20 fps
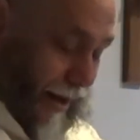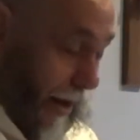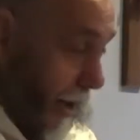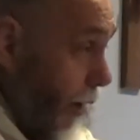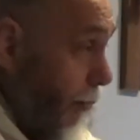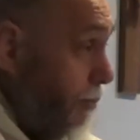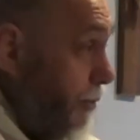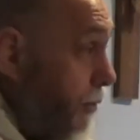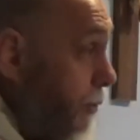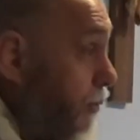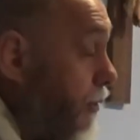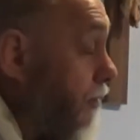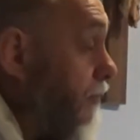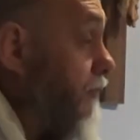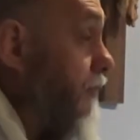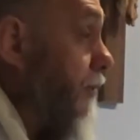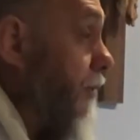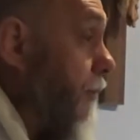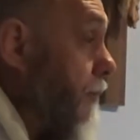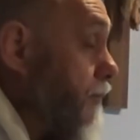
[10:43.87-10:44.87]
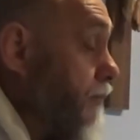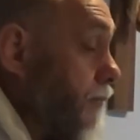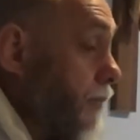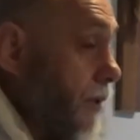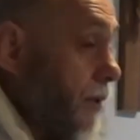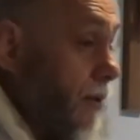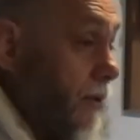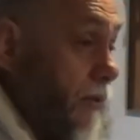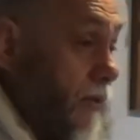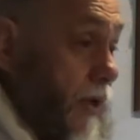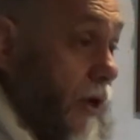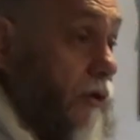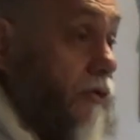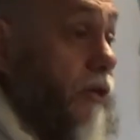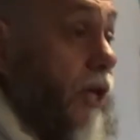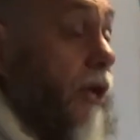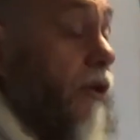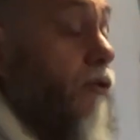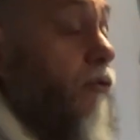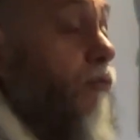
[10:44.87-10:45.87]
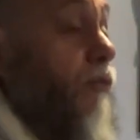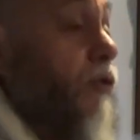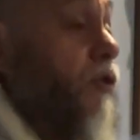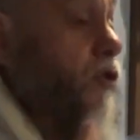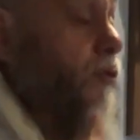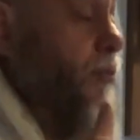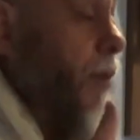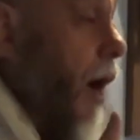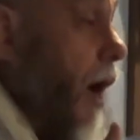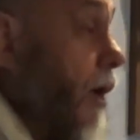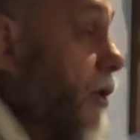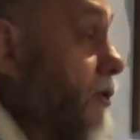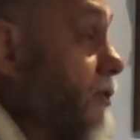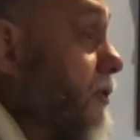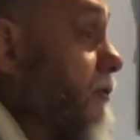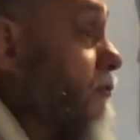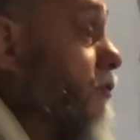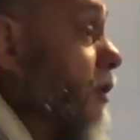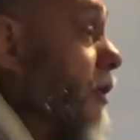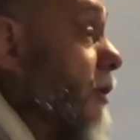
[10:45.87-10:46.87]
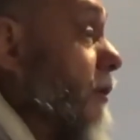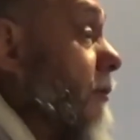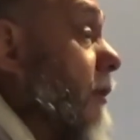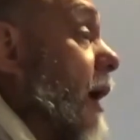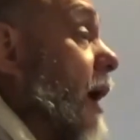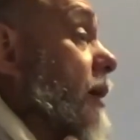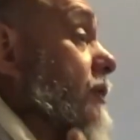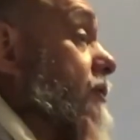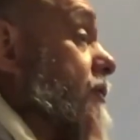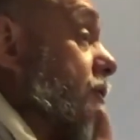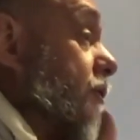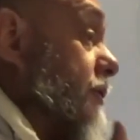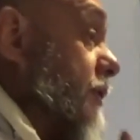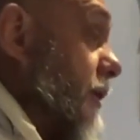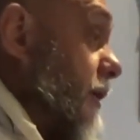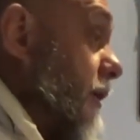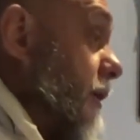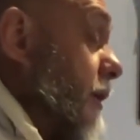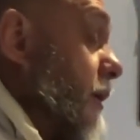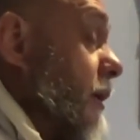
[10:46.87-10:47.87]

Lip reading: How beautiful. There's that response of generosity.